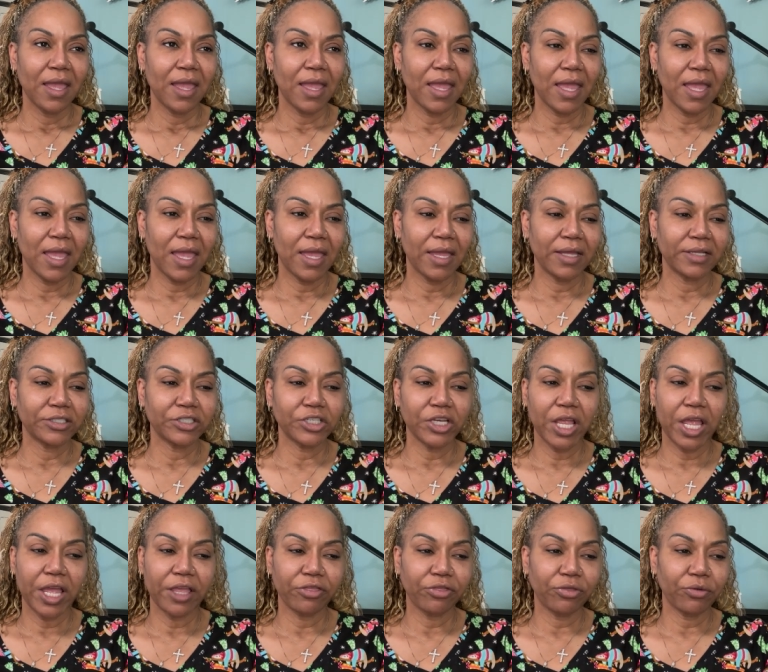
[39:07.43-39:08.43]
And she
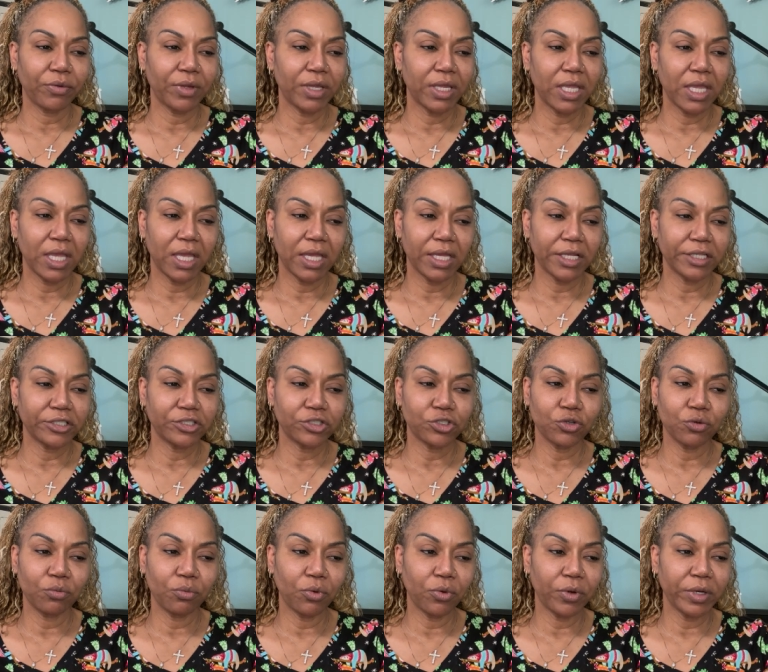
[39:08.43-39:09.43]
had 3 kids,
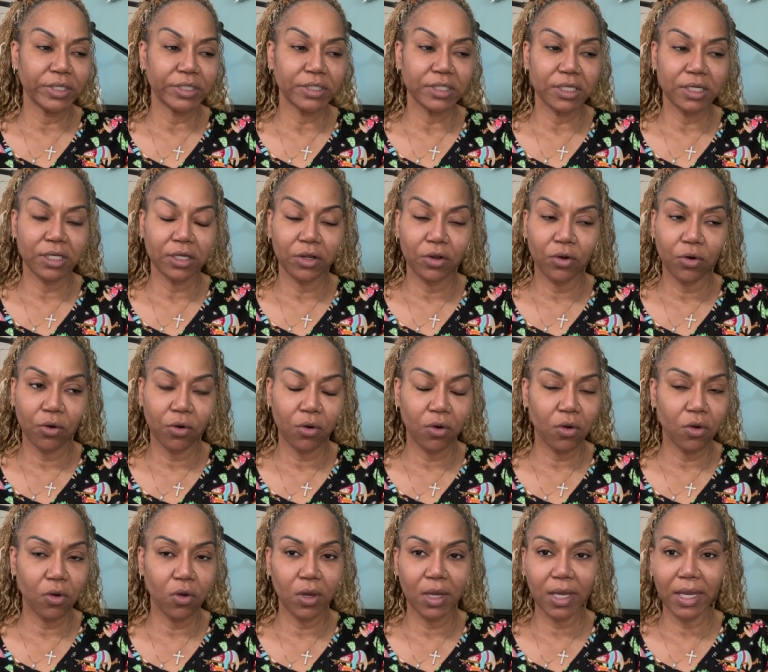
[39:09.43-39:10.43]
2 boys and a
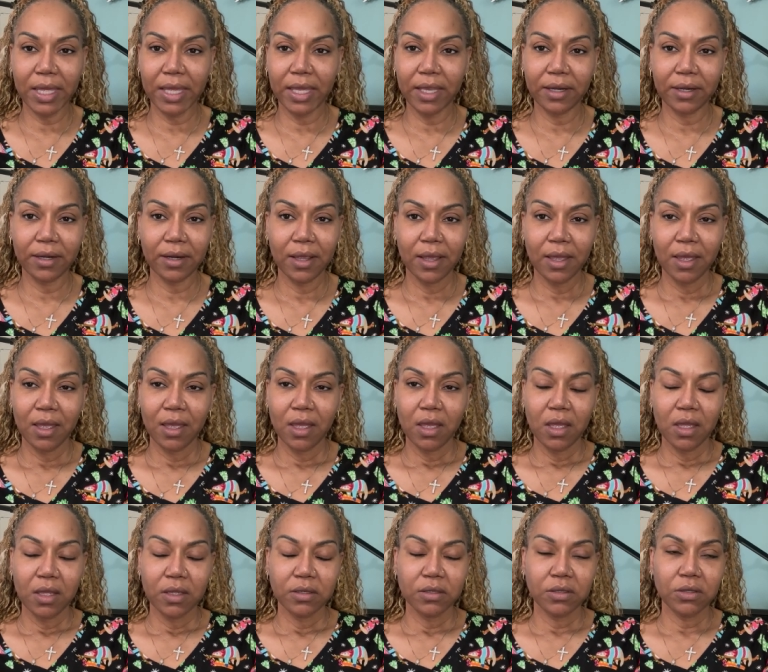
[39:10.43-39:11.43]
girl. And,
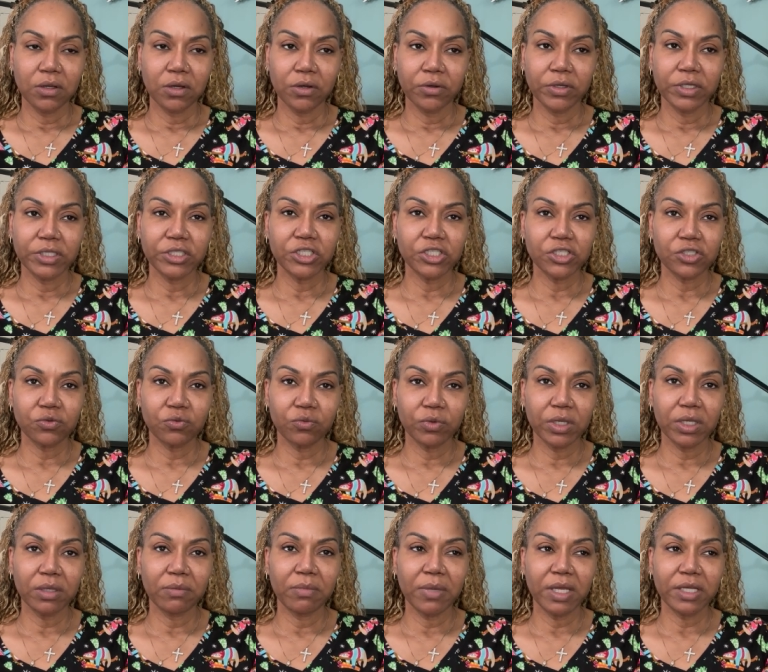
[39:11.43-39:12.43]
you know, it just
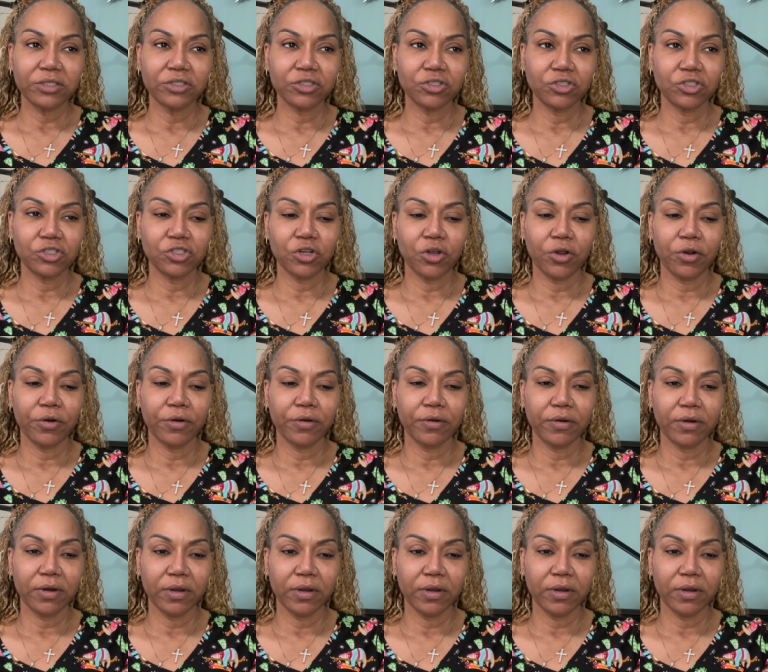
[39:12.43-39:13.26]
really makes you start